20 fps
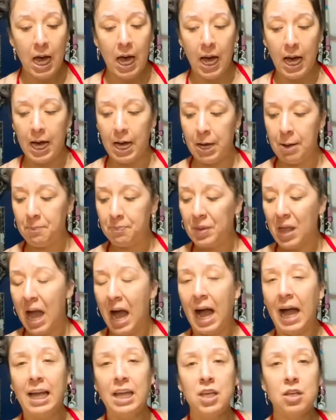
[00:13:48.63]

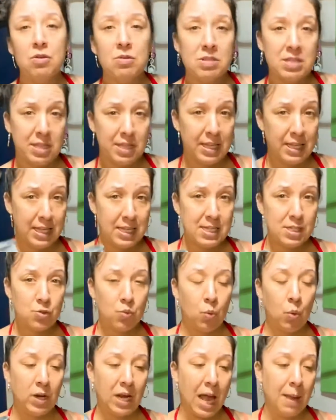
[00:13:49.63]
I use this
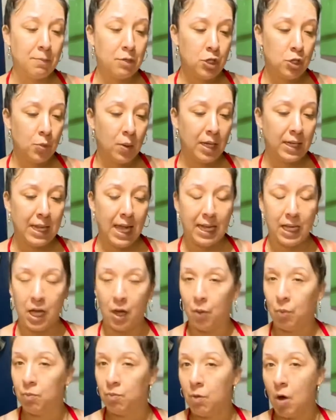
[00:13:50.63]
when I'm doing like
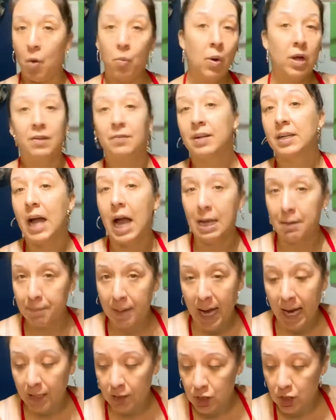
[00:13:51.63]
a one-of-a-kind
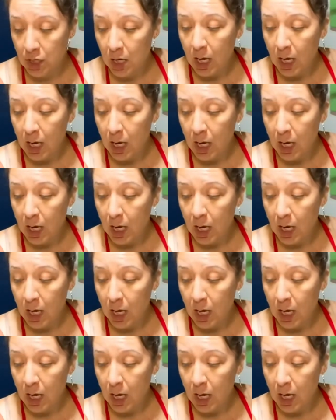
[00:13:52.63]
batch.